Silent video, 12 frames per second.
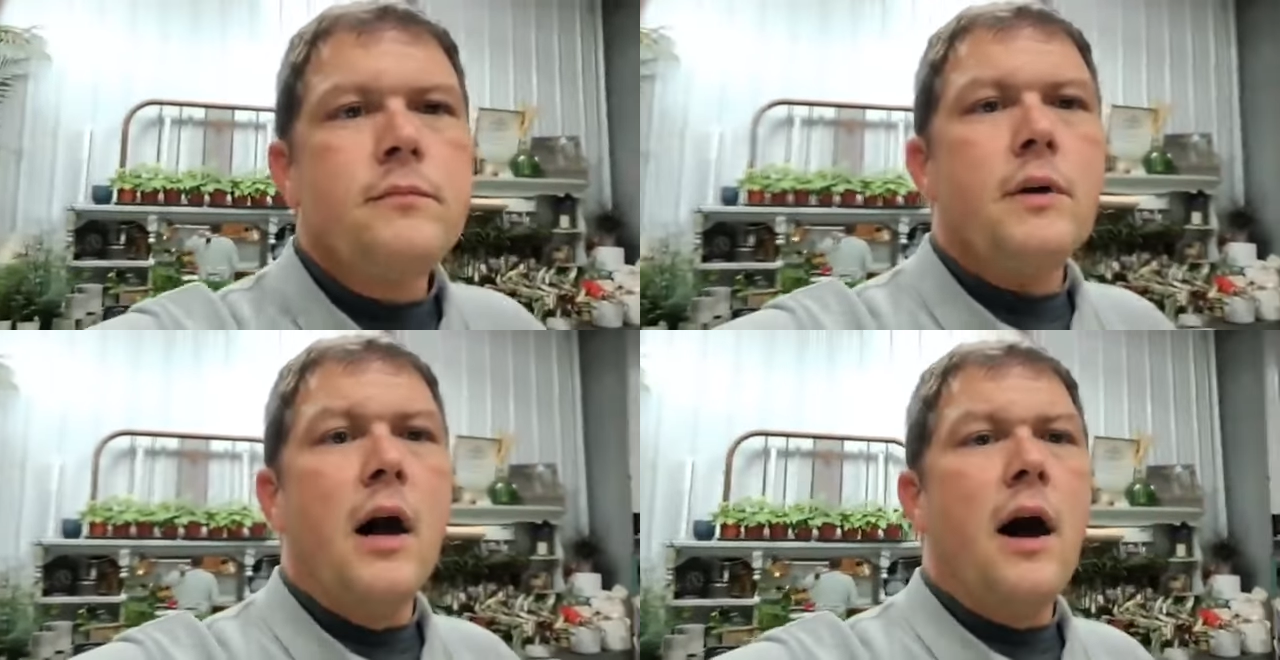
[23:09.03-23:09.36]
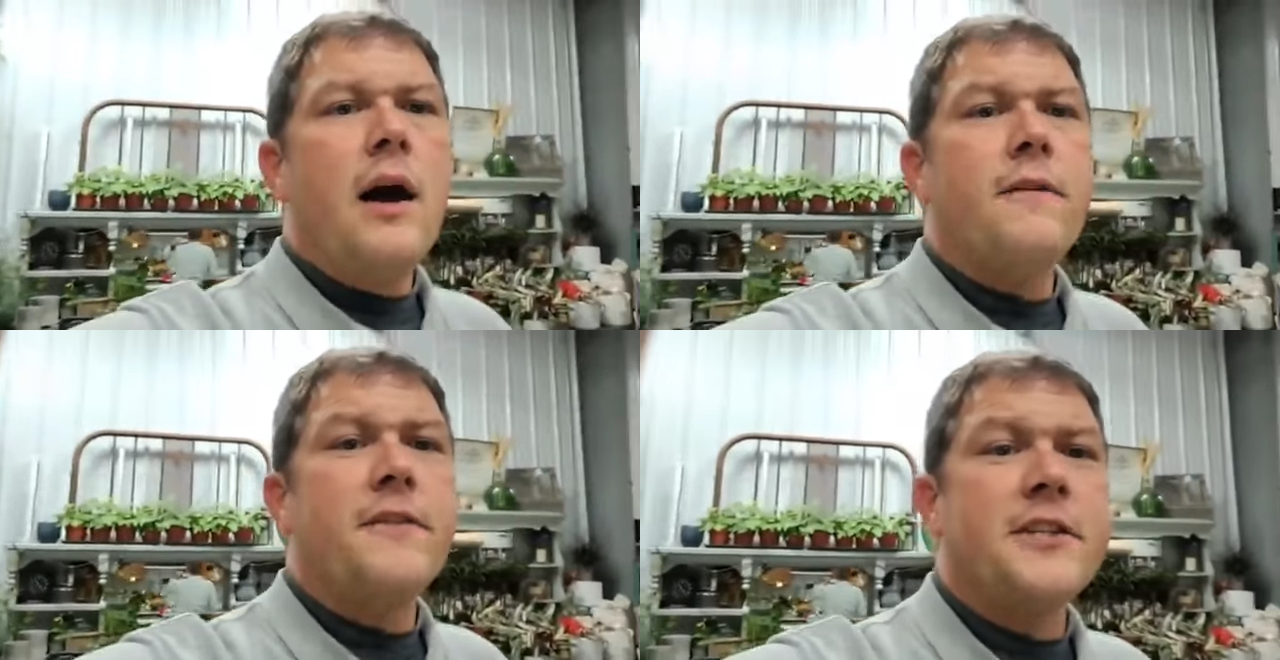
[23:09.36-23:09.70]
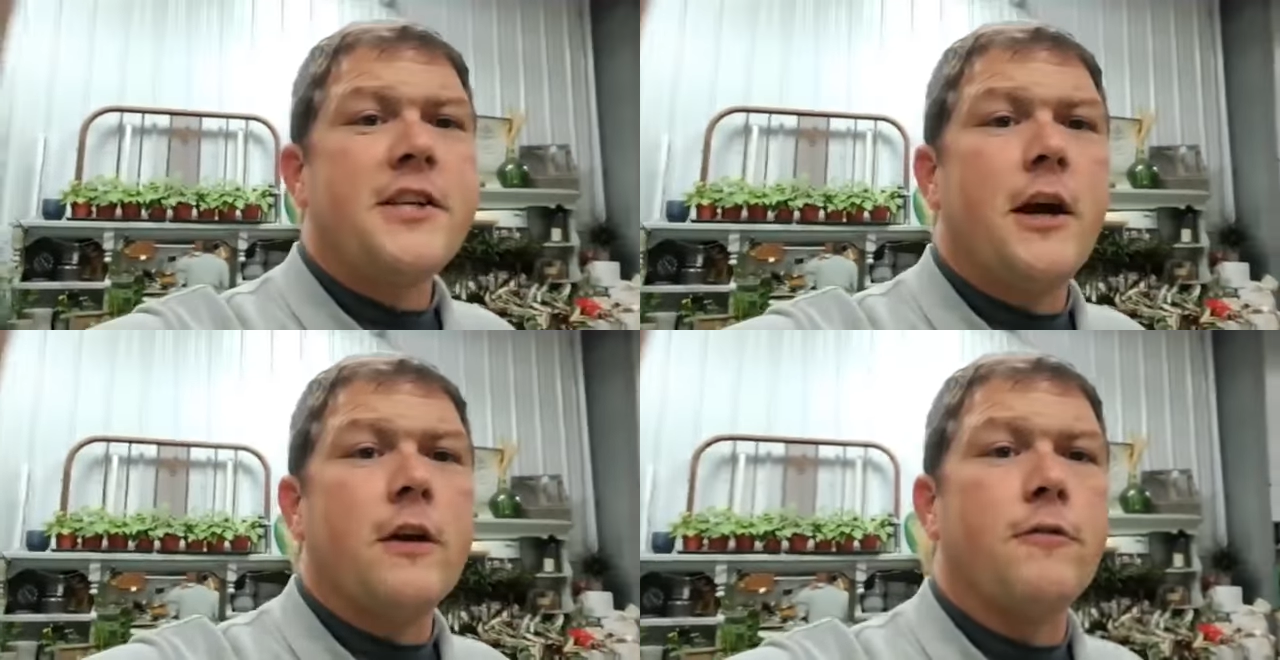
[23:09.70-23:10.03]
if it's
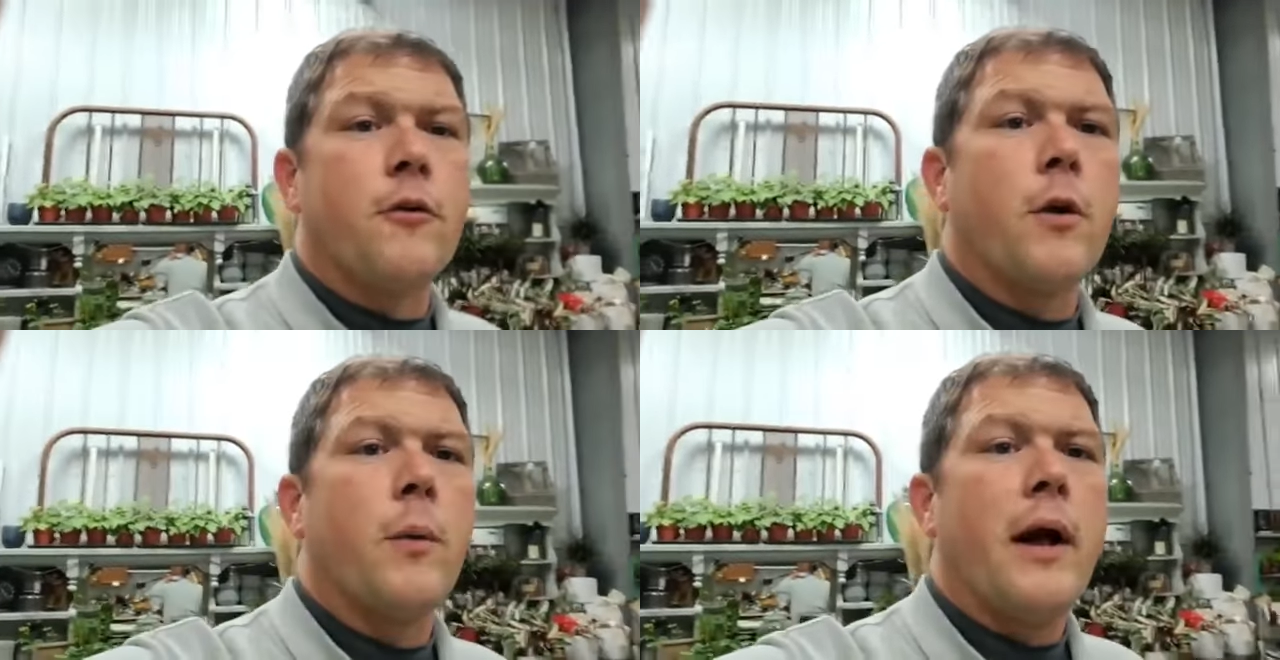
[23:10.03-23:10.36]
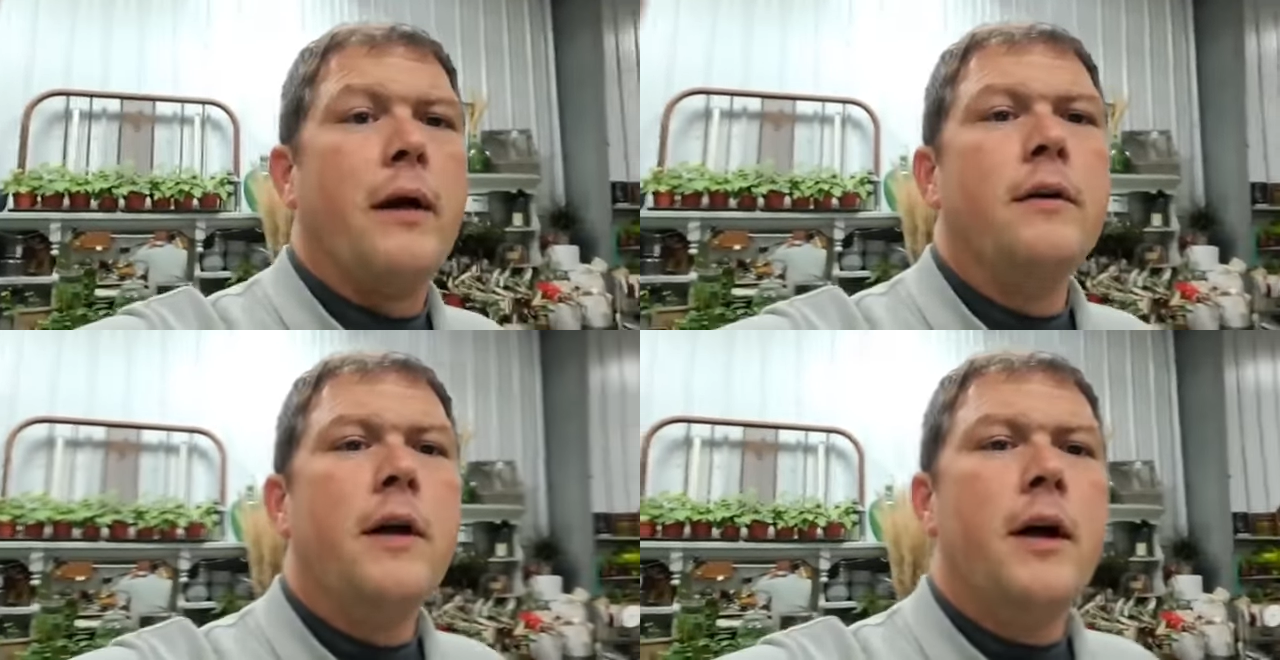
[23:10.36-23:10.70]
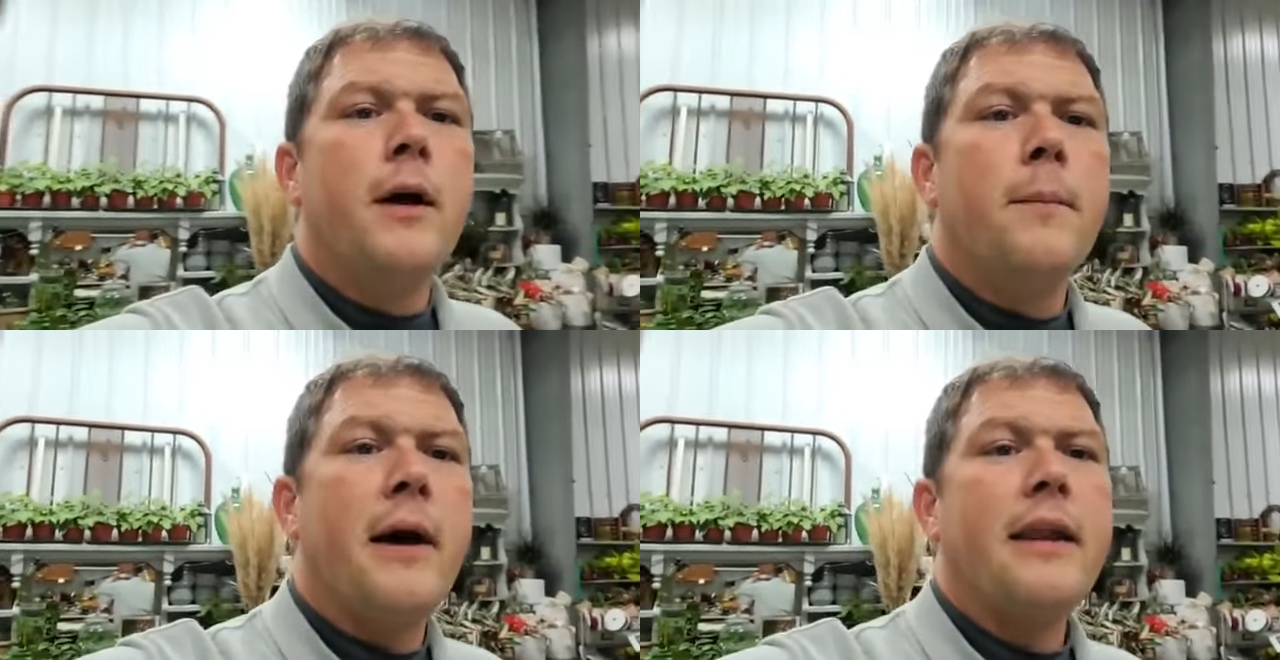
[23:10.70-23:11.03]
cared for well,
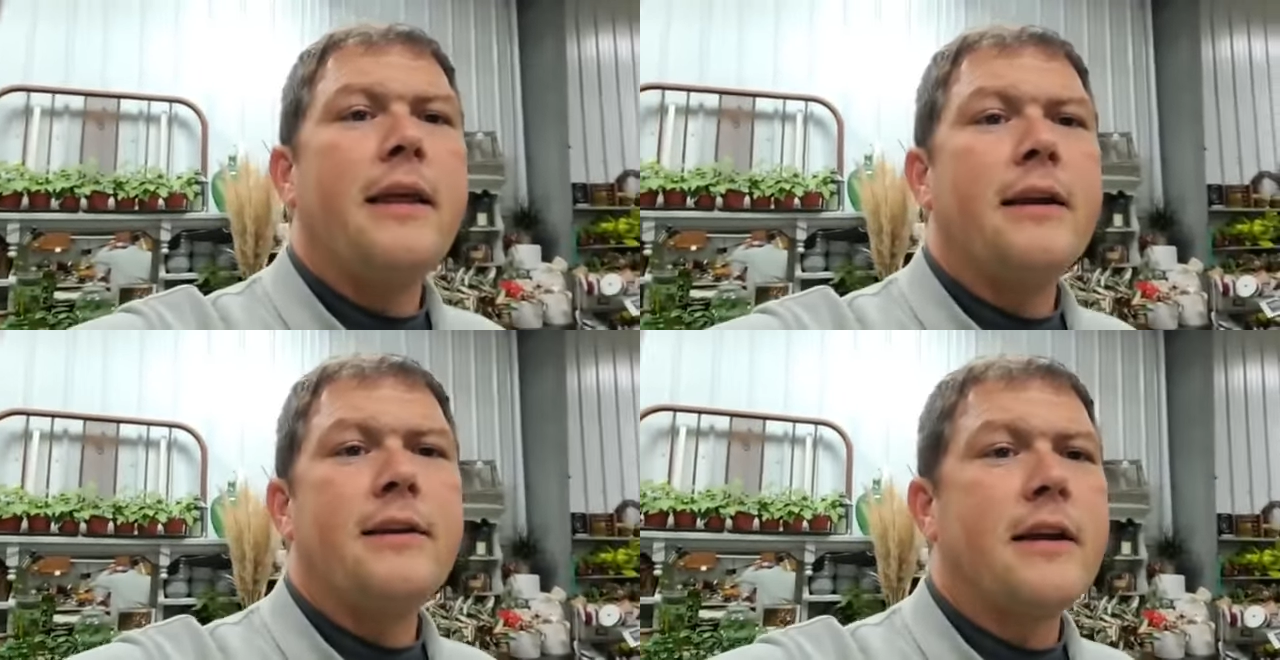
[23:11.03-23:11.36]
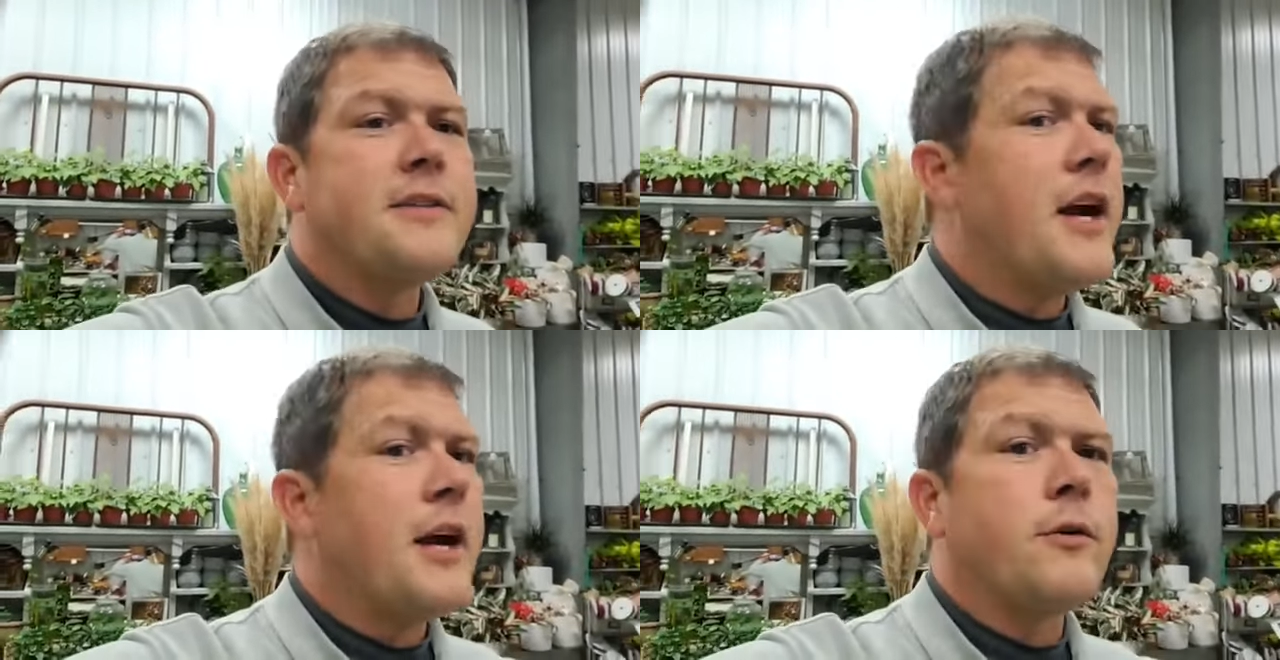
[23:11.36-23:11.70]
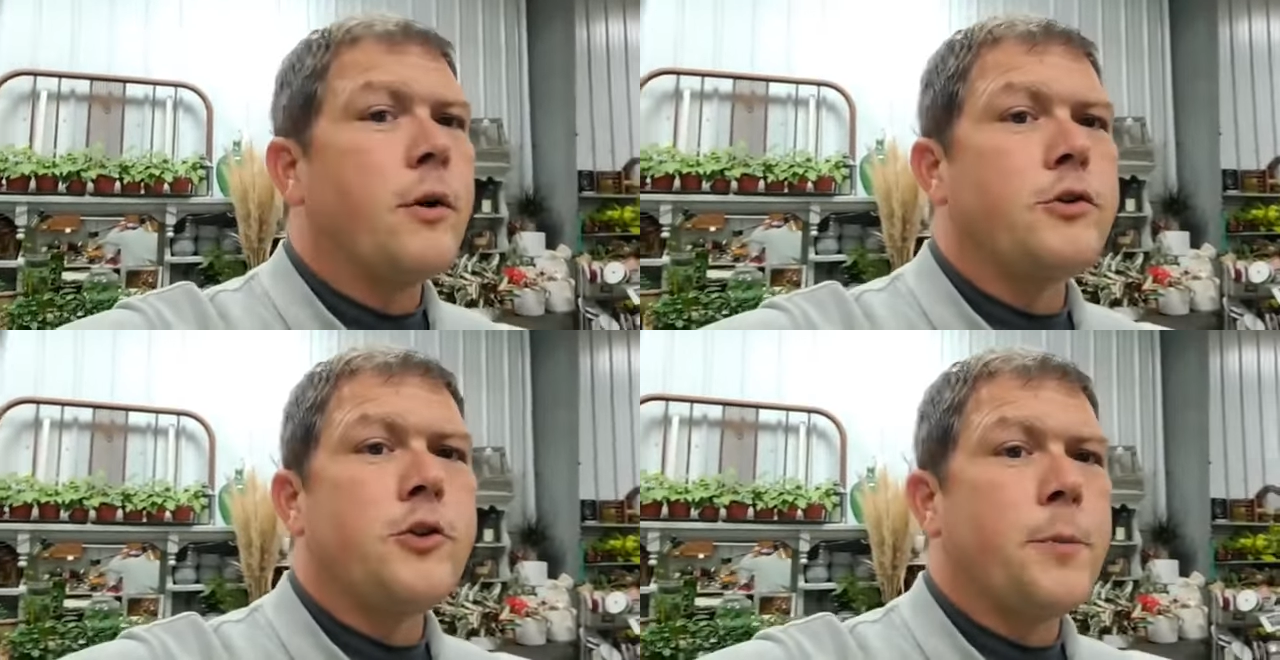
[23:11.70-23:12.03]
but it does not
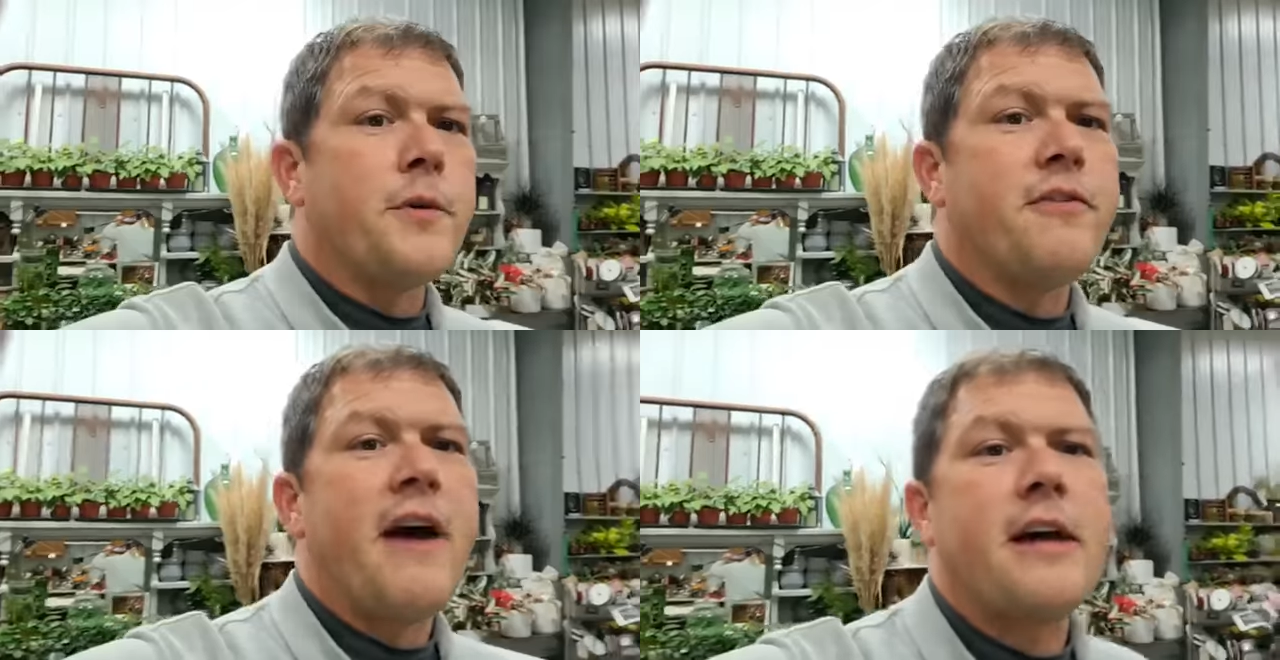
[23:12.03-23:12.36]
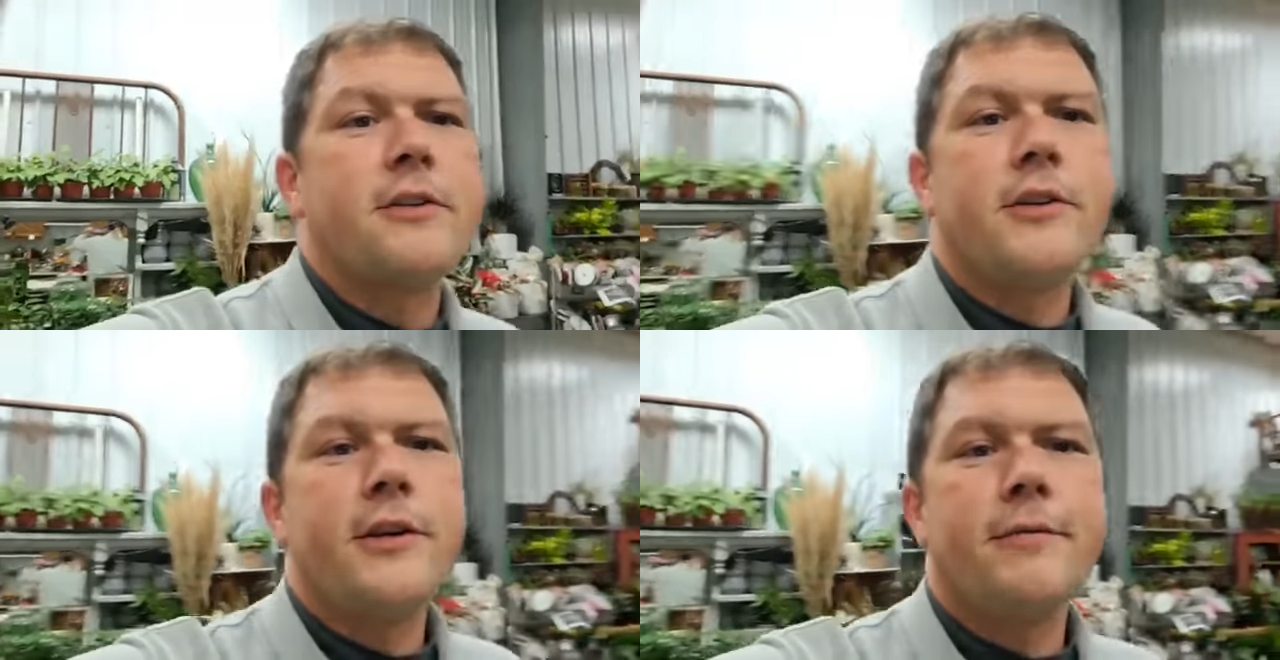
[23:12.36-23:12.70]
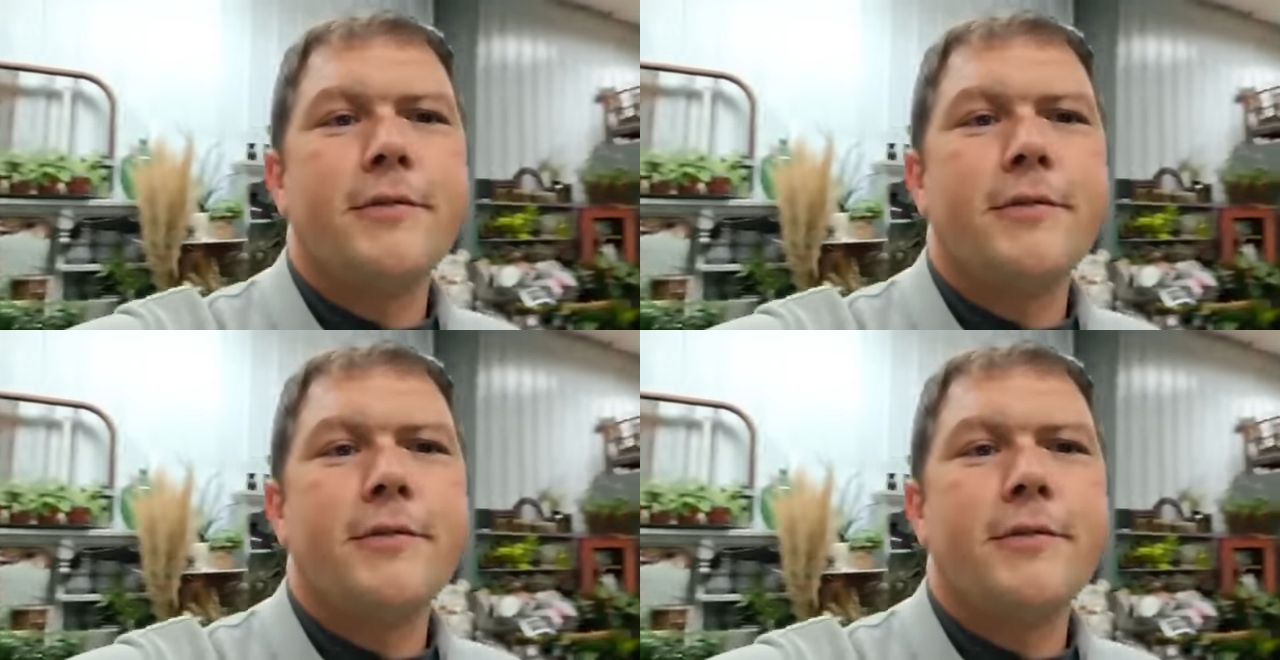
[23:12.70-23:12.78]
grow super fast.